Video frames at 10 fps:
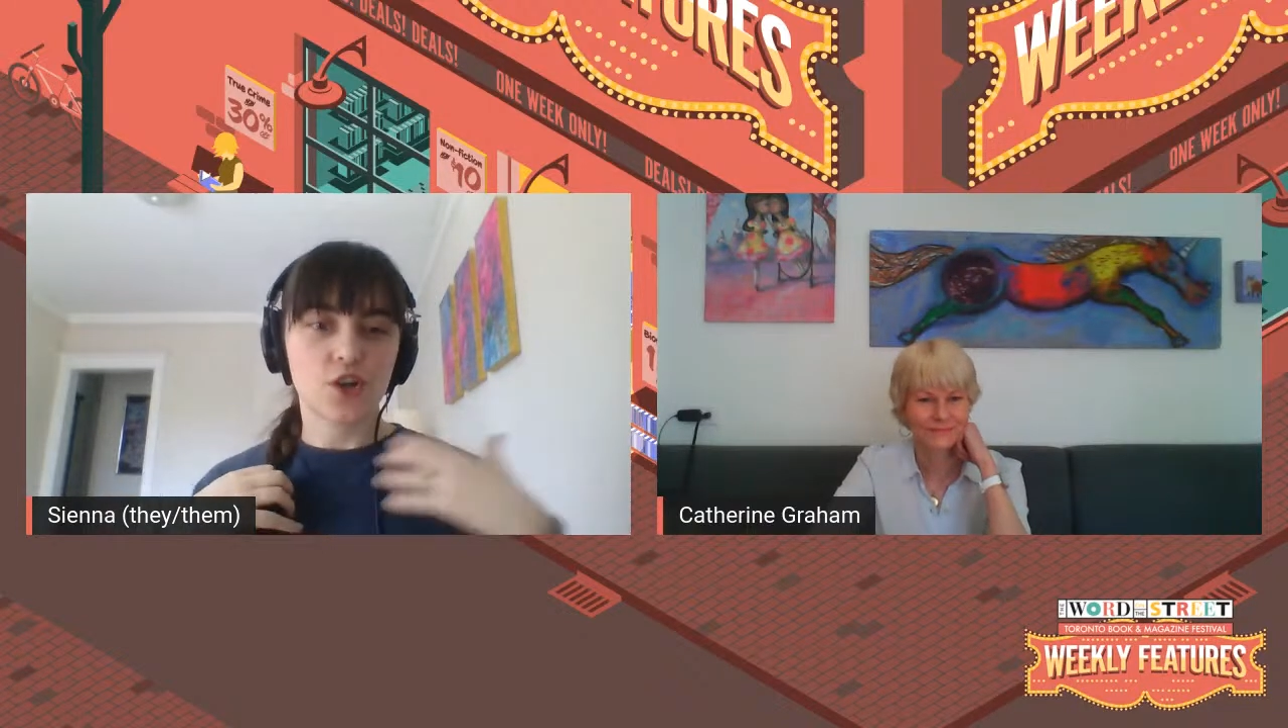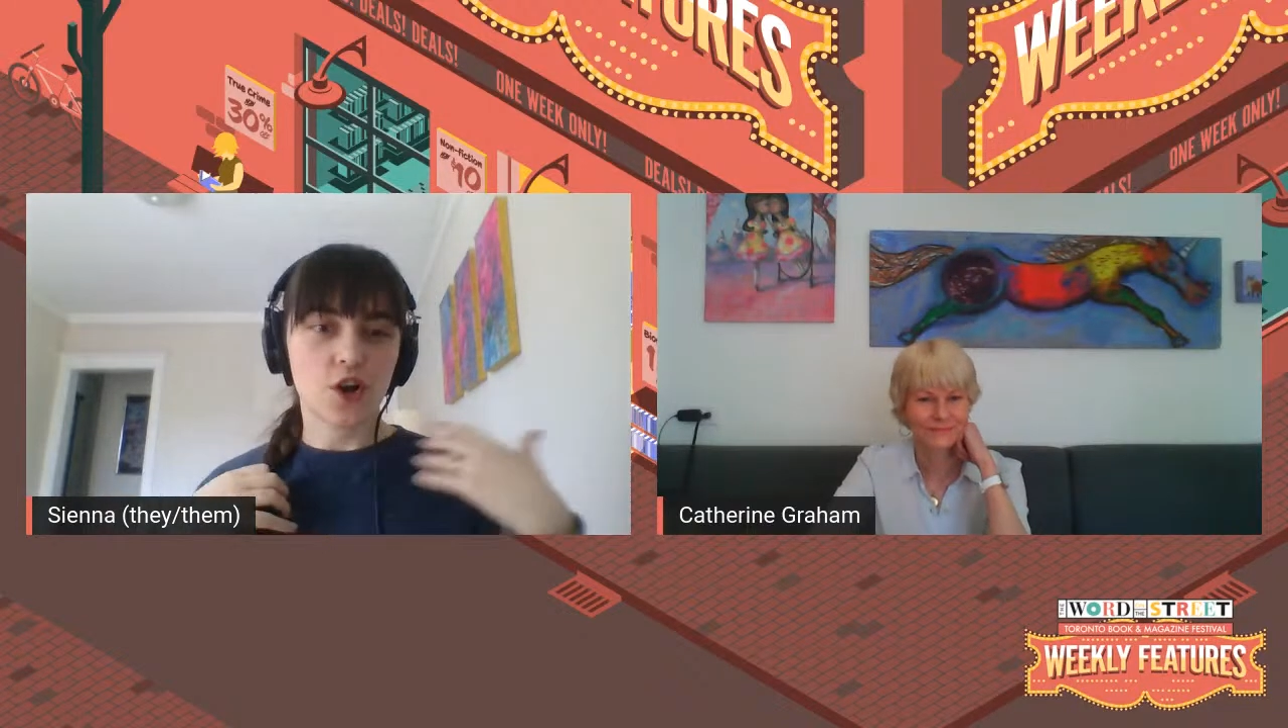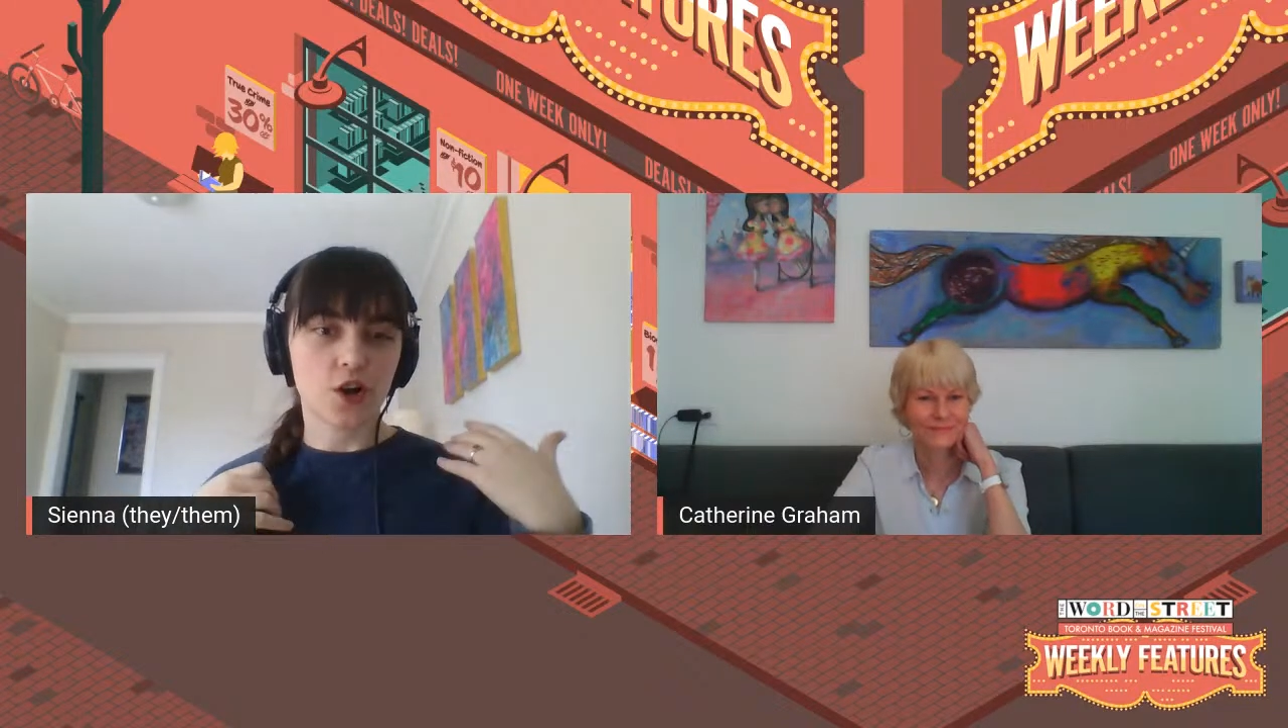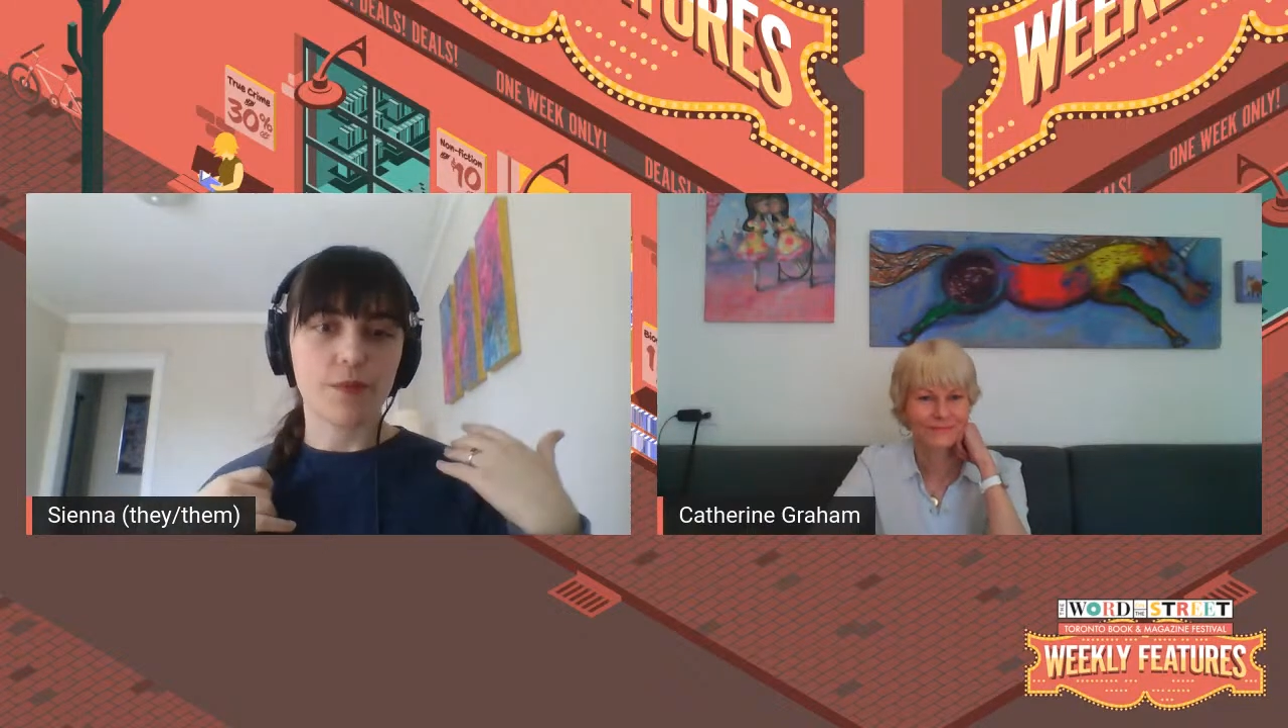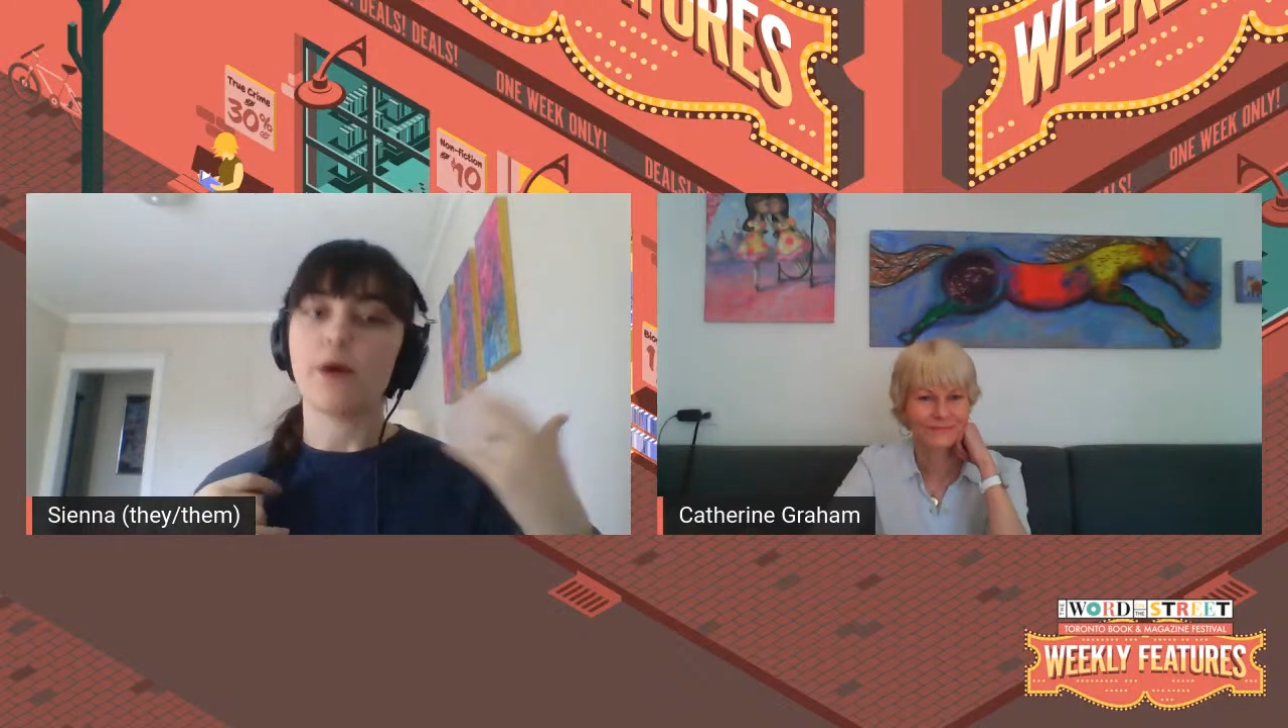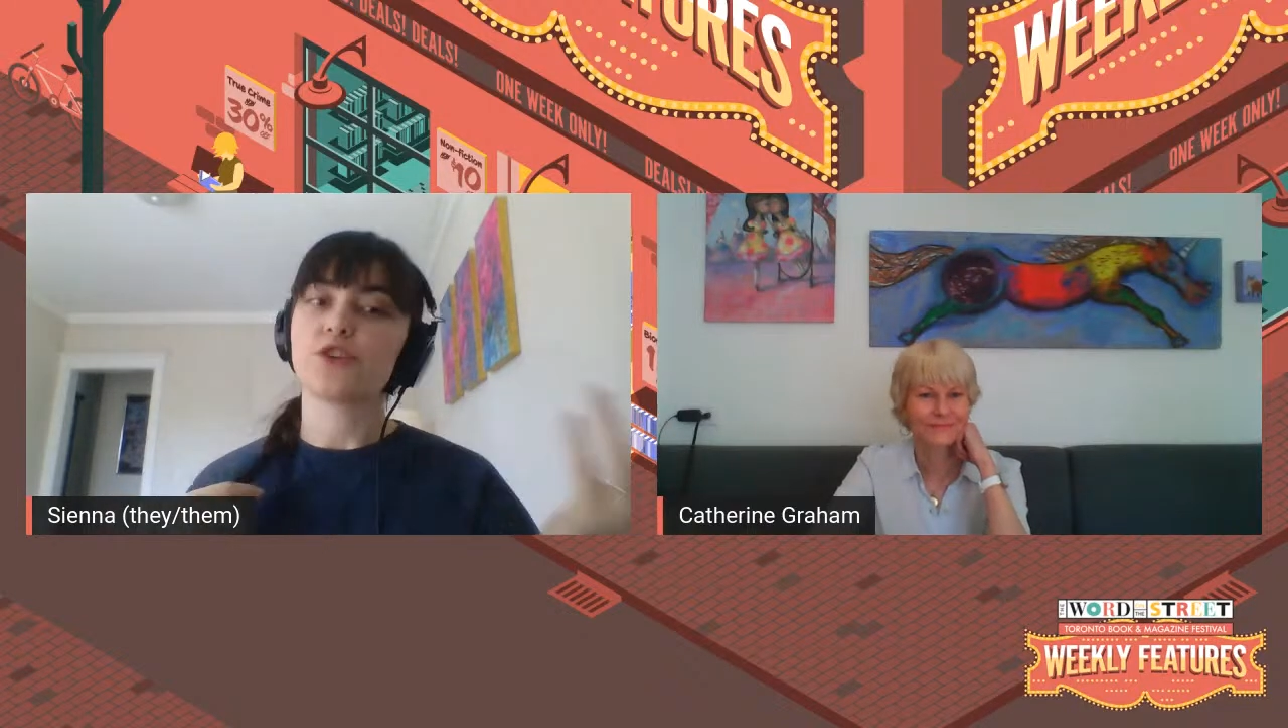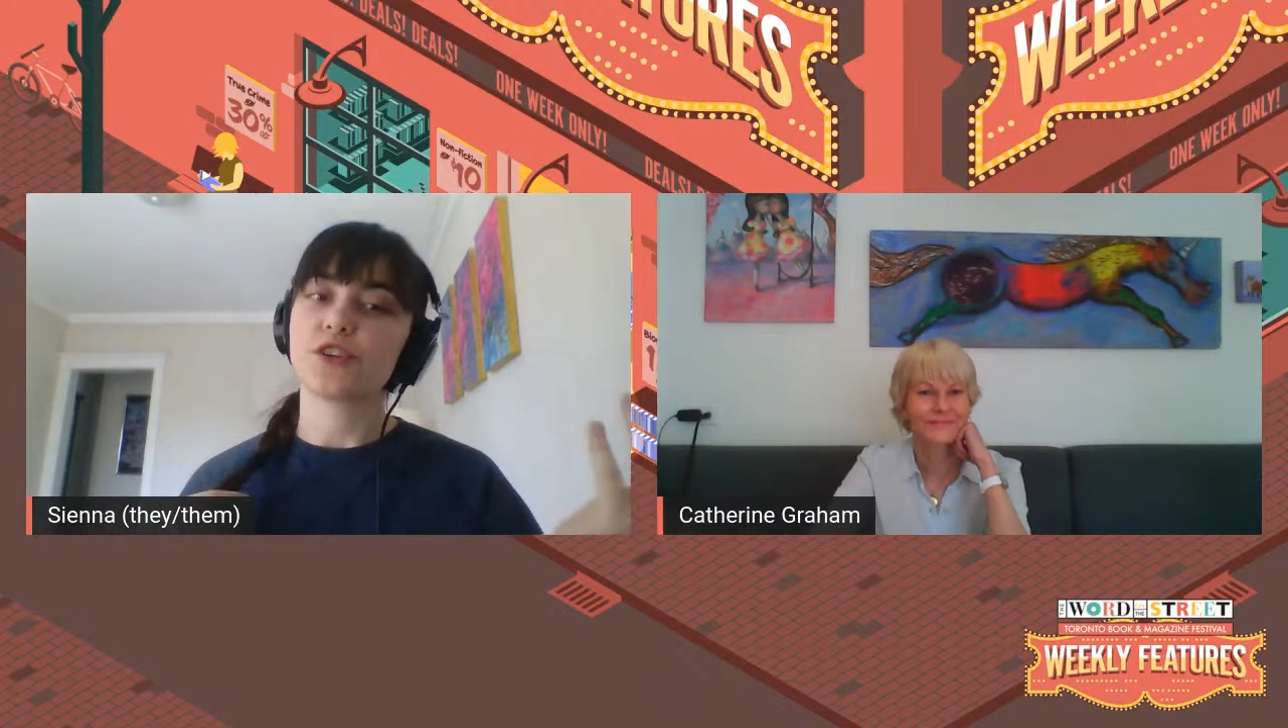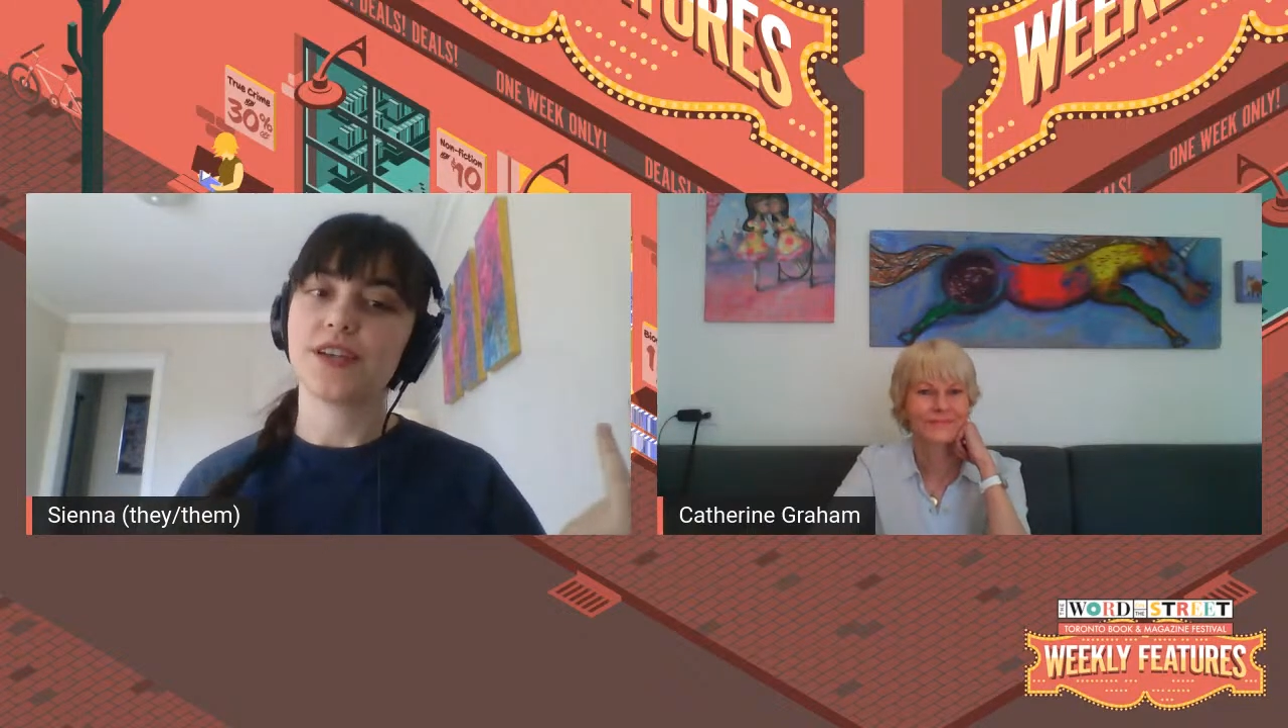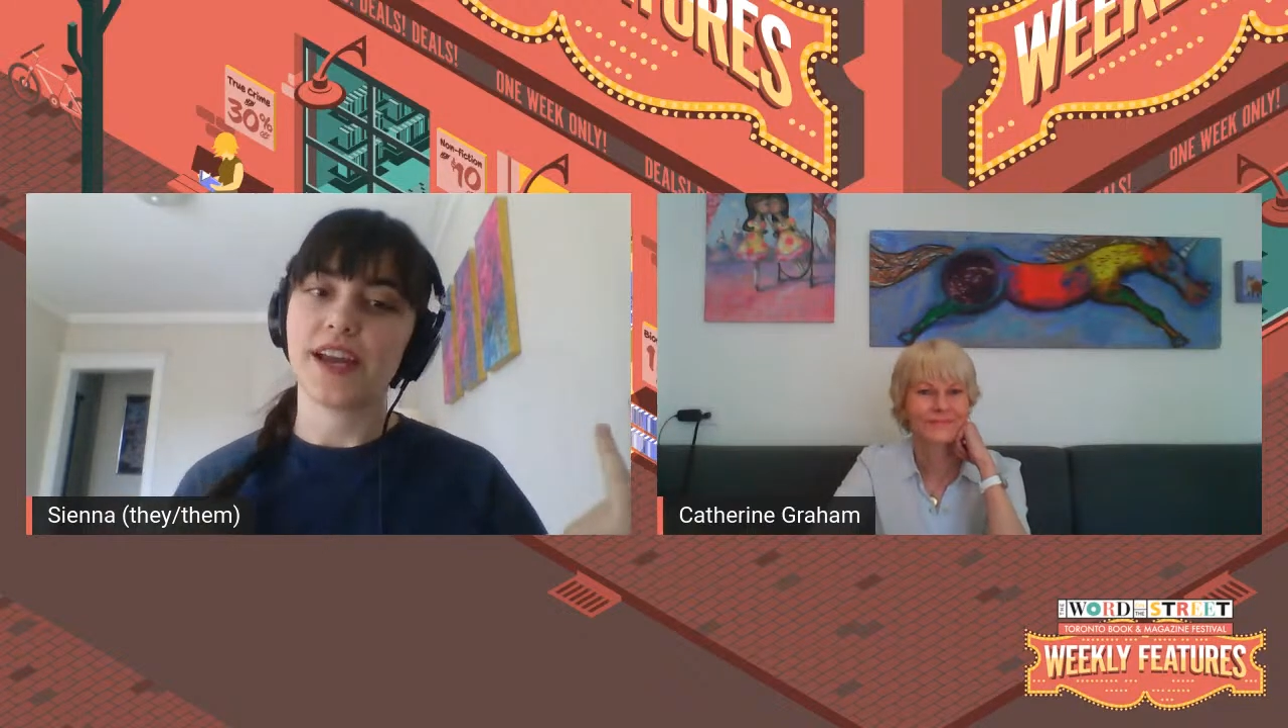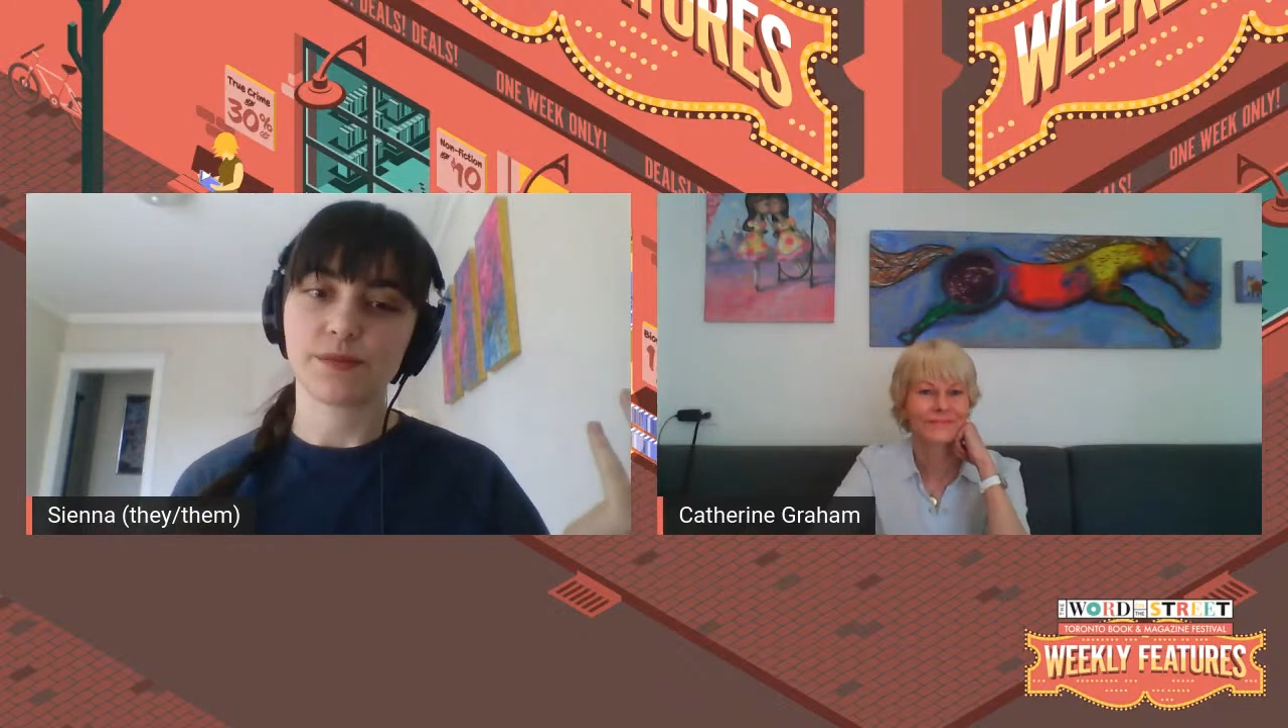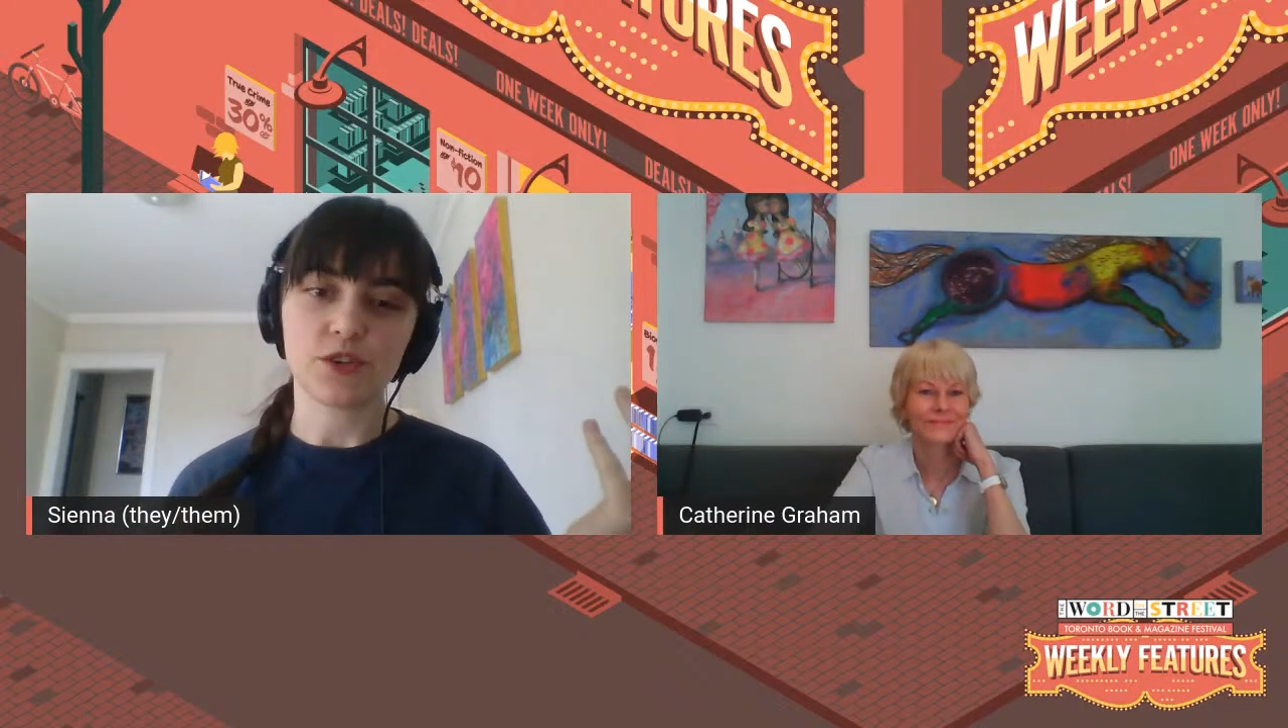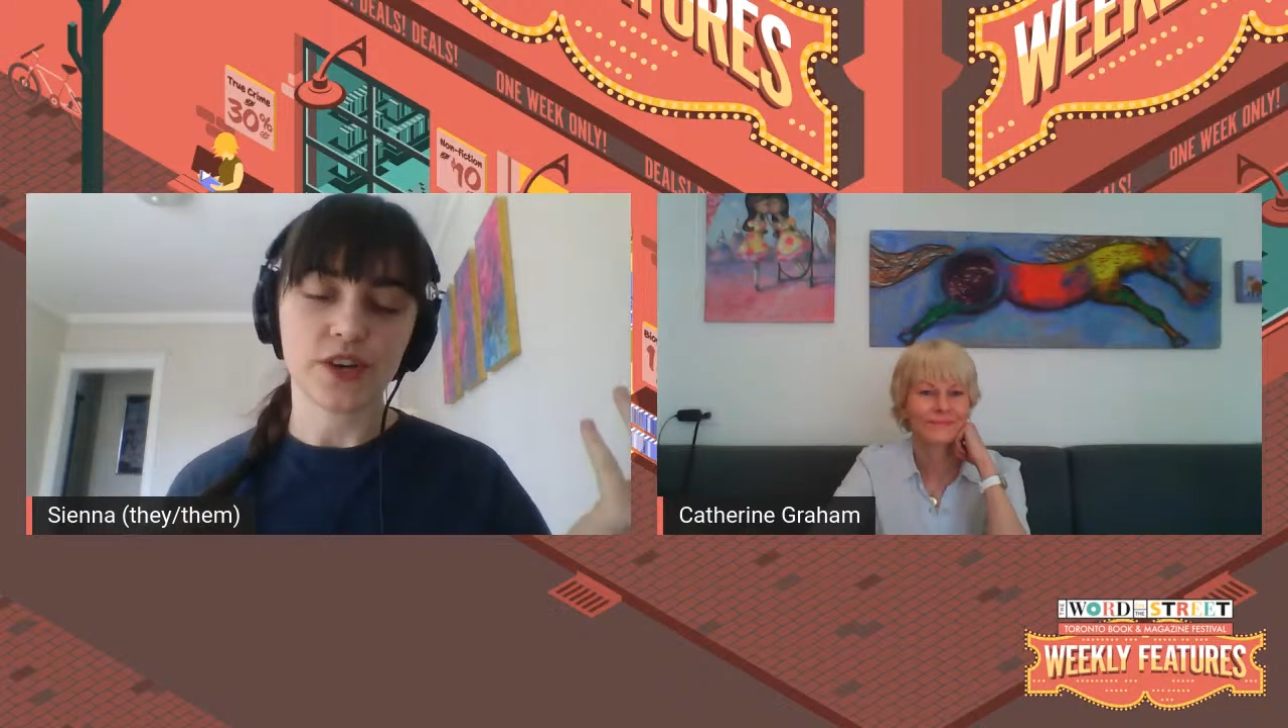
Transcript: Her poetry has been